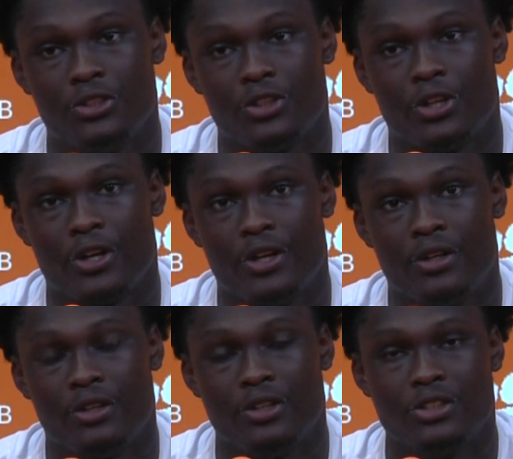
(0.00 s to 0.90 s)
year,
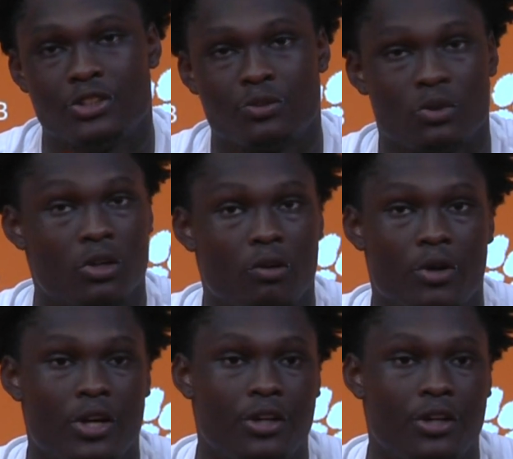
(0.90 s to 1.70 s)
and he just wanted